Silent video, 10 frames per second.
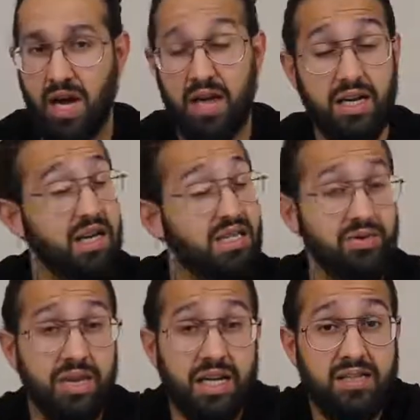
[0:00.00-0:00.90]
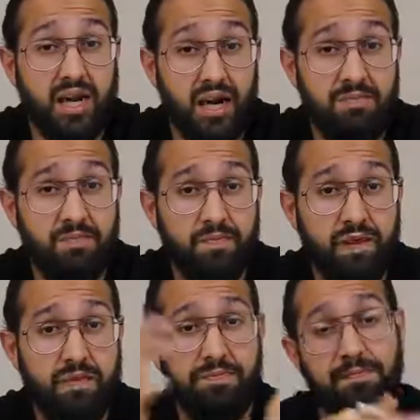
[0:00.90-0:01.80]
And then until next time,
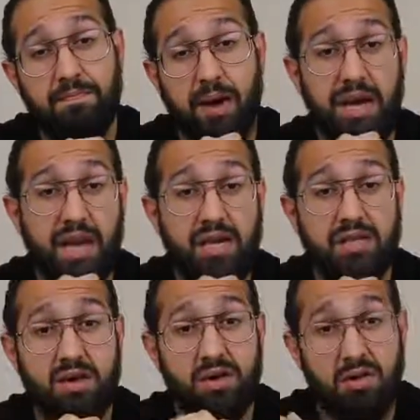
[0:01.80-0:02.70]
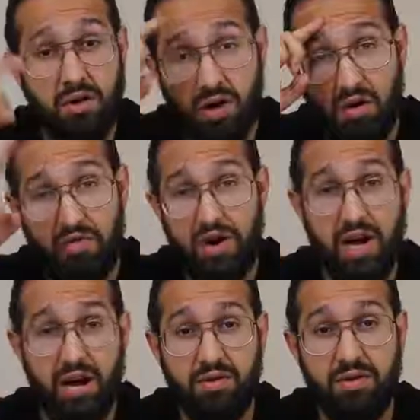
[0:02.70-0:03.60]
man like Solo, over
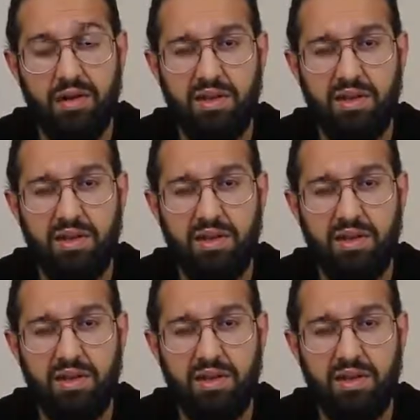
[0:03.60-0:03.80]
and out.